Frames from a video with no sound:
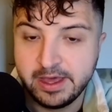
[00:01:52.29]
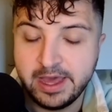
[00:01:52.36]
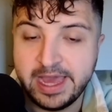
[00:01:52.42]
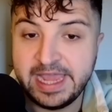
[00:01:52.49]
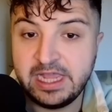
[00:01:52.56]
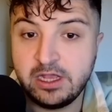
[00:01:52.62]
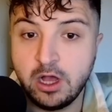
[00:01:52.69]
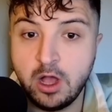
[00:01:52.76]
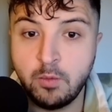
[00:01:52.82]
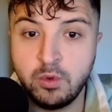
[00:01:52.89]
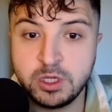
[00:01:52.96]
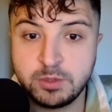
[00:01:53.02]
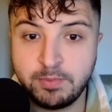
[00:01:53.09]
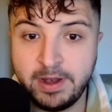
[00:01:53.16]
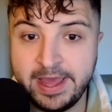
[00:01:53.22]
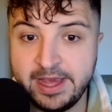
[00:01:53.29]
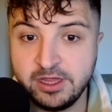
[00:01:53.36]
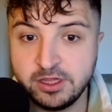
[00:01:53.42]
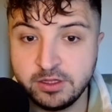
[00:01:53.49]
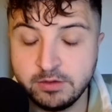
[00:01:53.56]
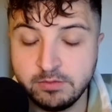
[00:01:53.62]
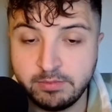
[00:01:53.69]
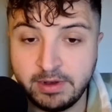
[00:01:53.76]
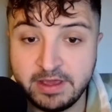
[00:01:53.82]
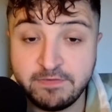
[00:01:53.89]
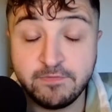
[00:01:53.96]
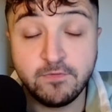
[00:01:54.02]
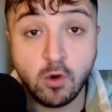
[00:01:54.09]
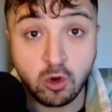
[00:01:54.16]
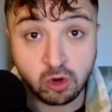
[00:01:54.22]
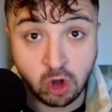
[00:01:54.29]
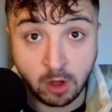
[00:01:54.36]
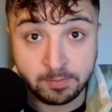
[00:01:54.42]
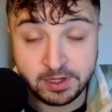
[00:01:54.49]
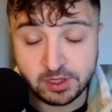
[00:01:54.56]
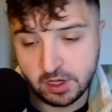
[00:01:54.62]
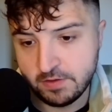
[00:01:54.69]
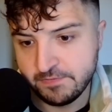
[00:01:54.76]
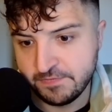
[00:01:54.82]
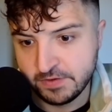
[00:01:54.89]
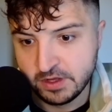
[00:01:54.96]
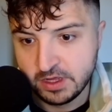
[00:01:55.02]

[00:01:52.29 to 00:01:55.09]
a card which players play 4 copies of